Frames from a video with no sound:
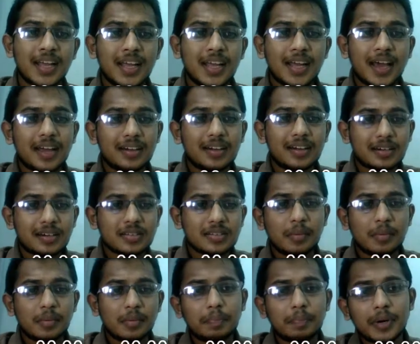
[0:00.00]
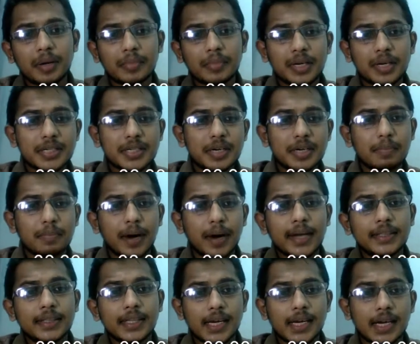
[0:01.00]
and it is implemented by
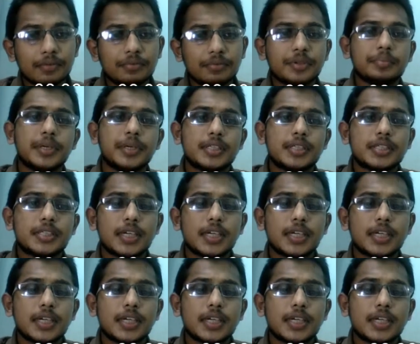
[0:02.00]
the government.